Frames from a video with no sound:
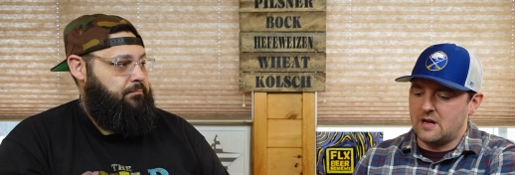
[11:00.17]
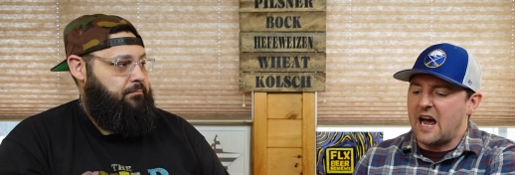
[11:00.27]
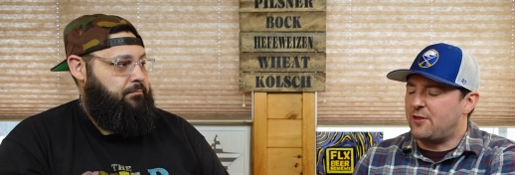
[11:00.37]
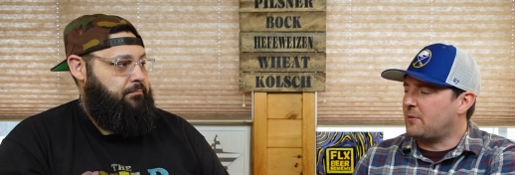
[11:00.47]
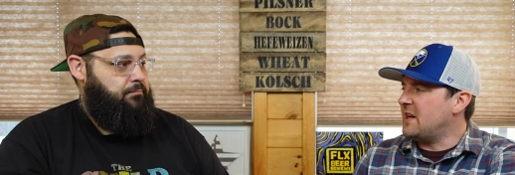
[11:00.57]

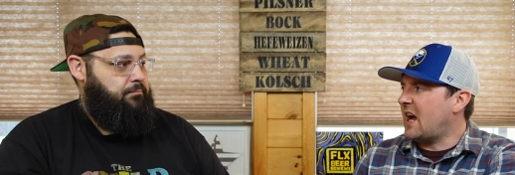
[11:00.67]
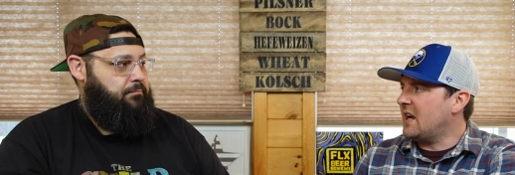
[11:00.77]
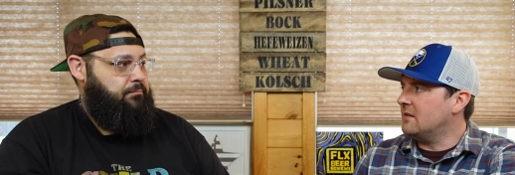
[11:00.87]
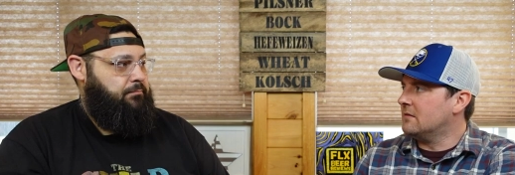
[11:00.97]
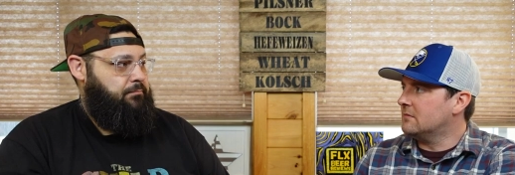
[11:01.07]
Speaker 1: high three
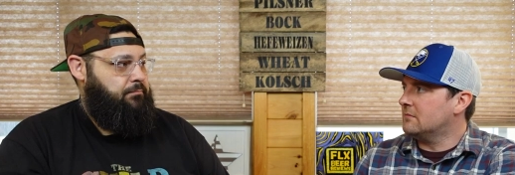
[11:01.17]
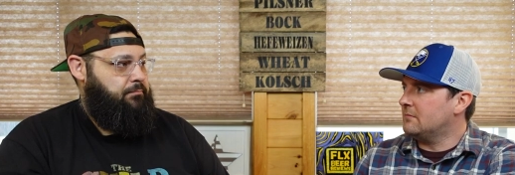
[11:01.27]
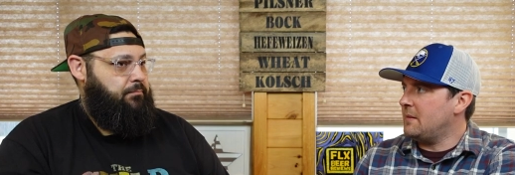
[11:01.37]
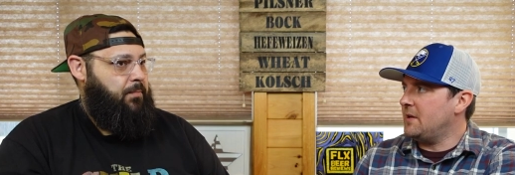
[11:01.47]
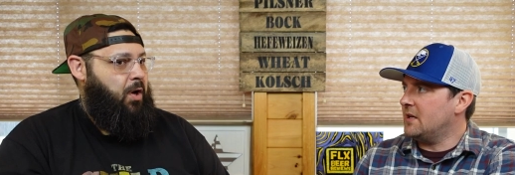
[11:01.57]
nine
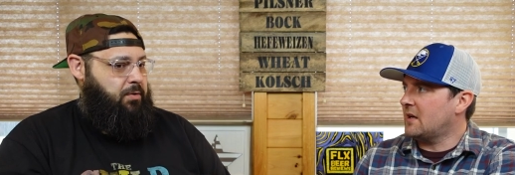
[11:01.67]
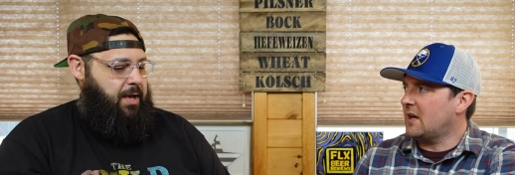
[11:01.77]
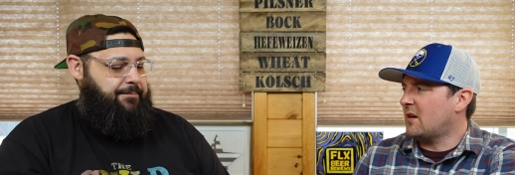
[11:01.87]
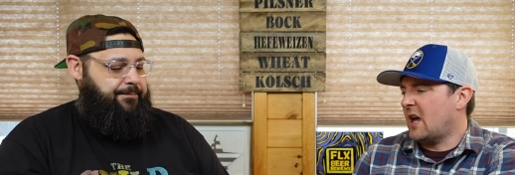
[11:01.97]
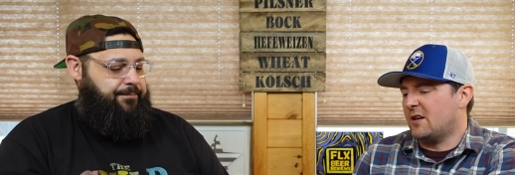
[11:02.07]
maybe.
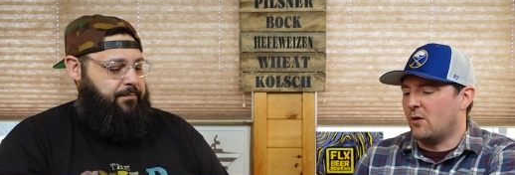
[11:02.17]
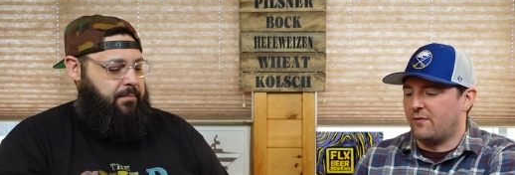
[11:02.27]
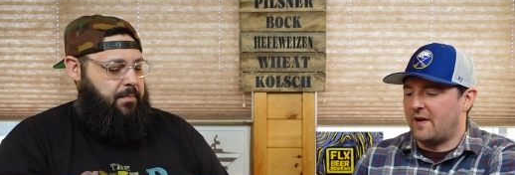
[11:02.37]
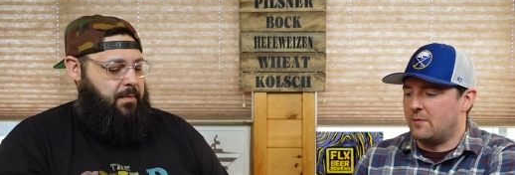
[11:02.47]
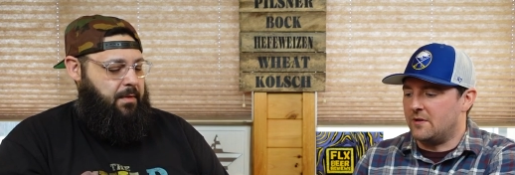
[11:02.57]
Okay, I don't, I don't, know
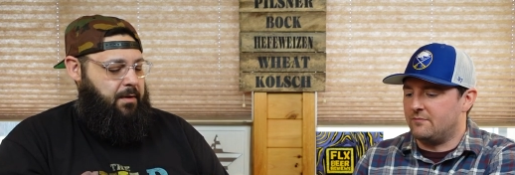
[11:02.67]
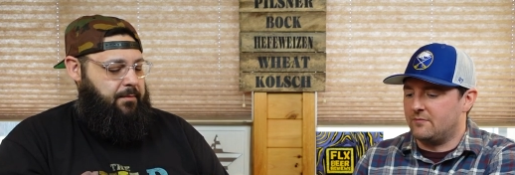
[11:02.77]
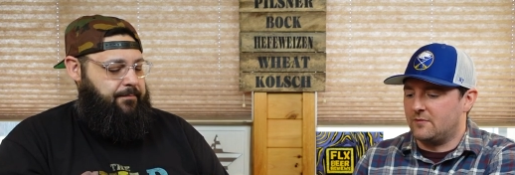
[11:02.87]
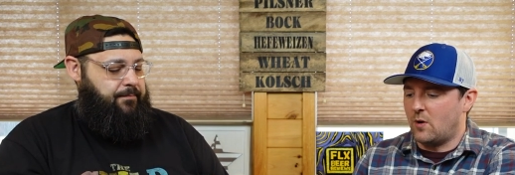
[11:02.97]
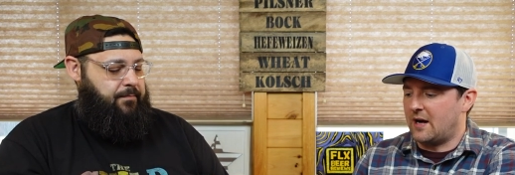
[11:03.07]
if I would
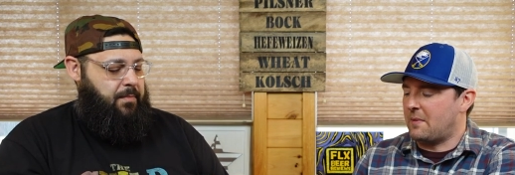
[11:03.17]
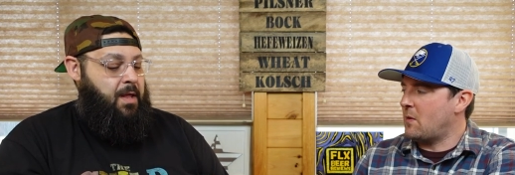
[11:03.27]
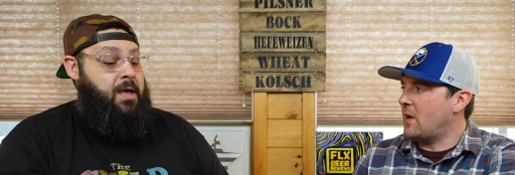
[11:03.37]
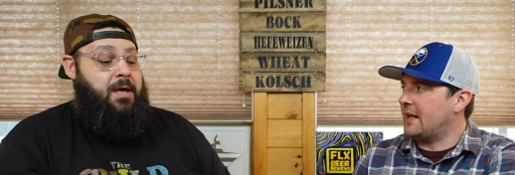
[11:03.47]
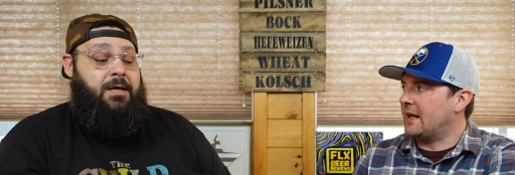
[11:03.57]
go out of
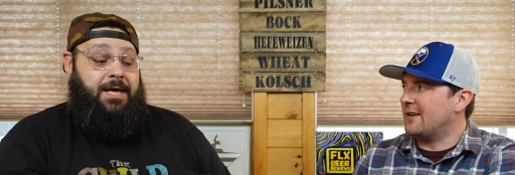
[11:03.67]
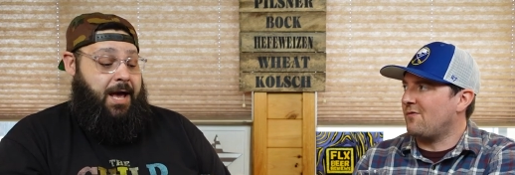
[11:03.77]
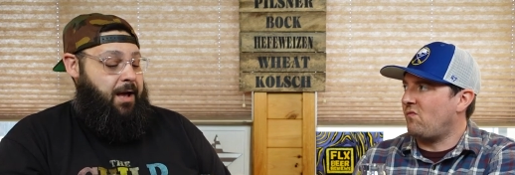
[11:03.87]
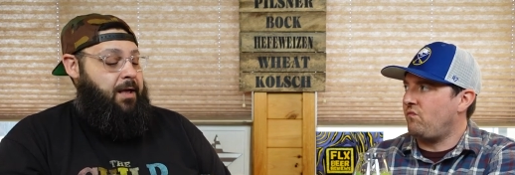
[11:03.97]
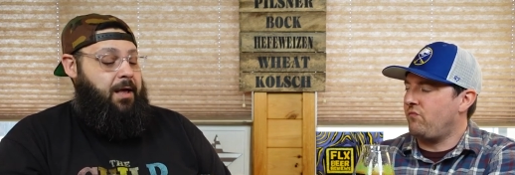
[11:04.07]
my way to get it.
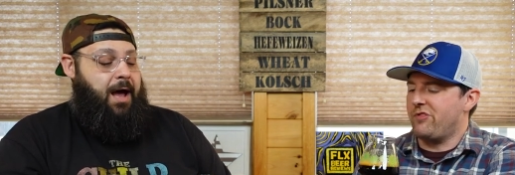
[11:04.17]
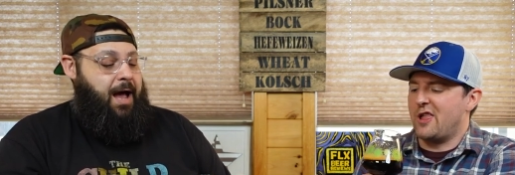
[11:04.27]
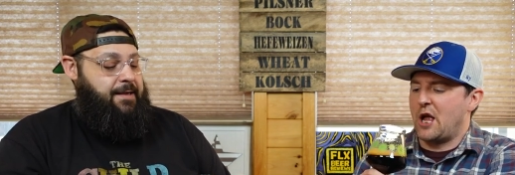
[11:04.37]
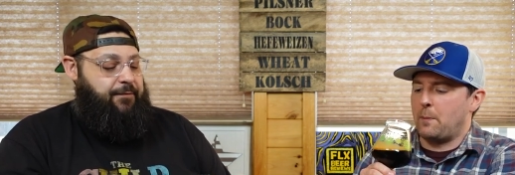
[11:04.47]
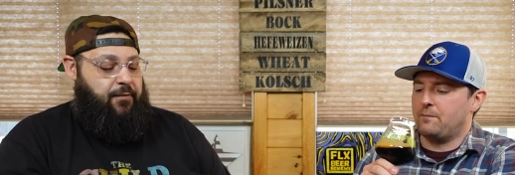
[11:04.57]
Yeah,
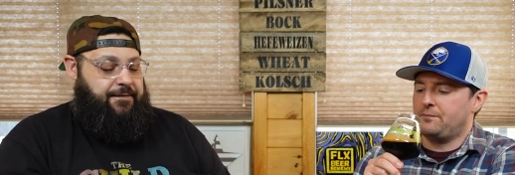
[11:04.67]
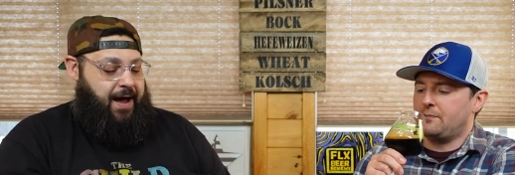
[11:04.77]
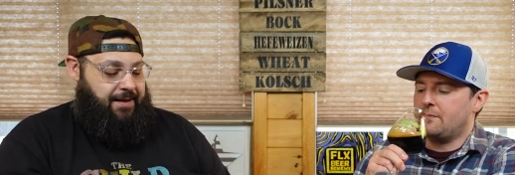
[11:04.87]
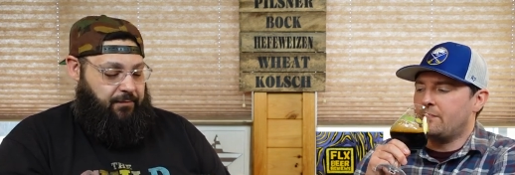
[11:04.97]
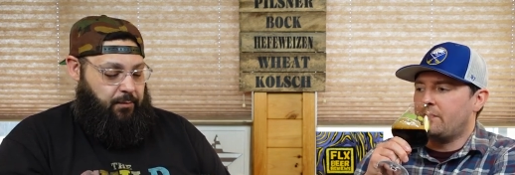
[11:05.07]
high four
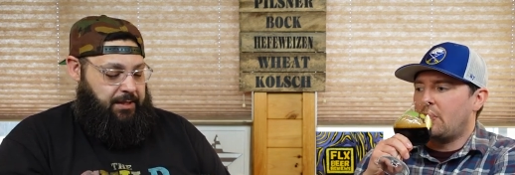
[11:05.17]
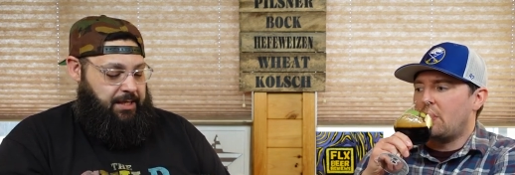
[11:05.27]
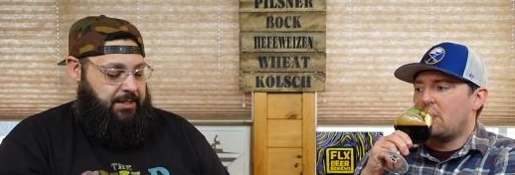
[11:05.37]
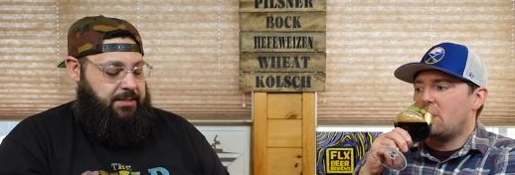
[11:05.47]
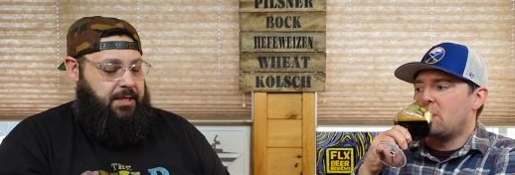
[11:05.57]
five for what it
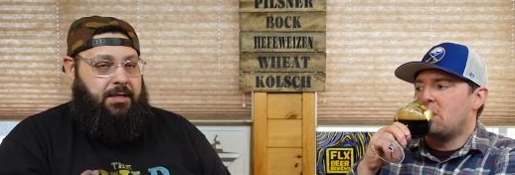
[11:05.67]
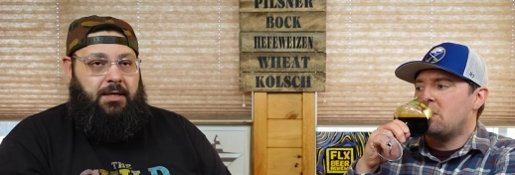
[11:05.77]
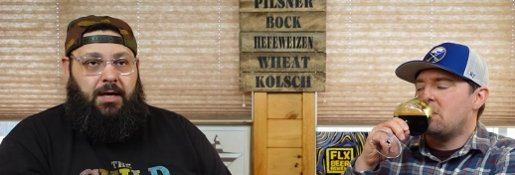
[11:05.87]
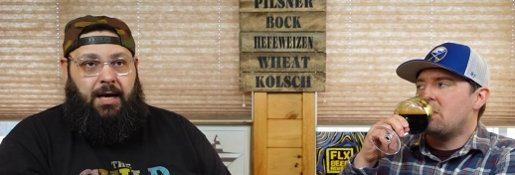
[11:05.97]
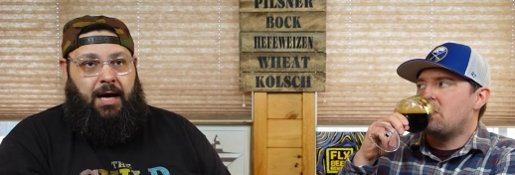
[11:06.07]
is.
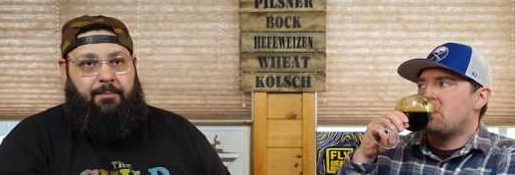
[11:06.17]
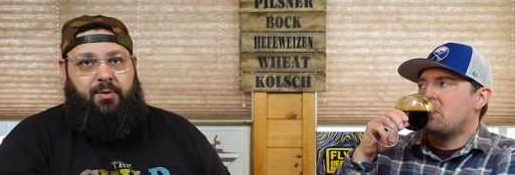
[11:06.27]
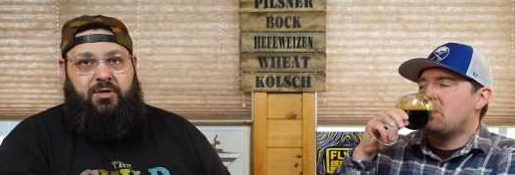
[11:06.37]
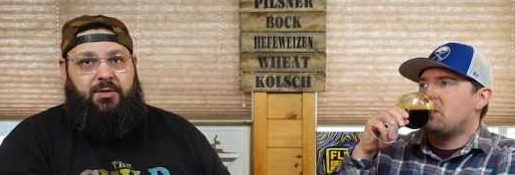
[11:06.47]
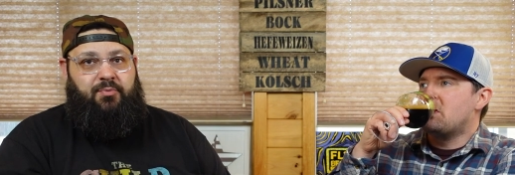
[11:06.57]
Uh,
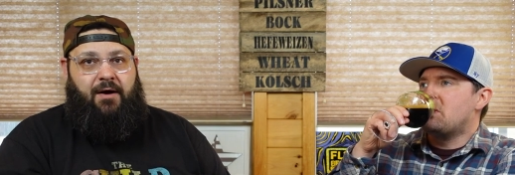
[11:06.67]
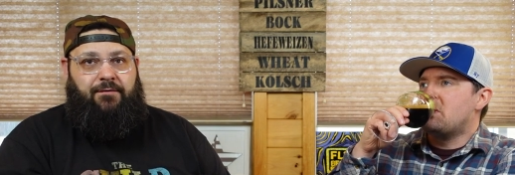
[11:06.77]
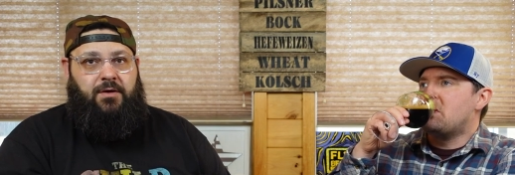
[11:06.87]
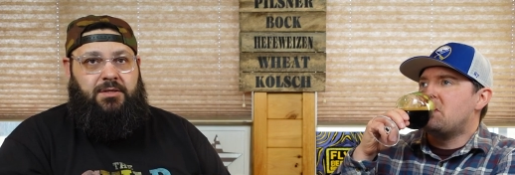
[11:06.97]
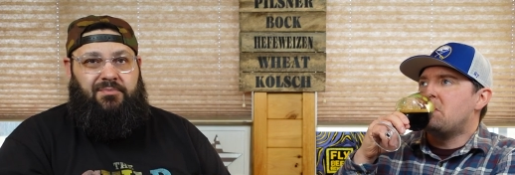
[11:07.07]
personal
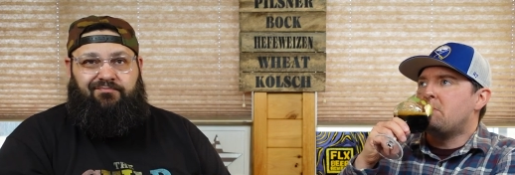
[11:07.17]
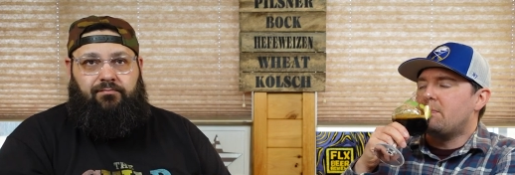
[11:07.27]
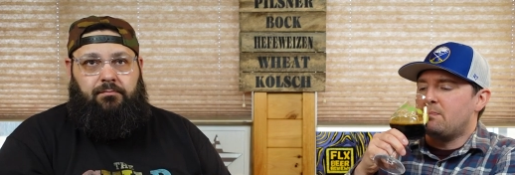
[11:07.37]
preference,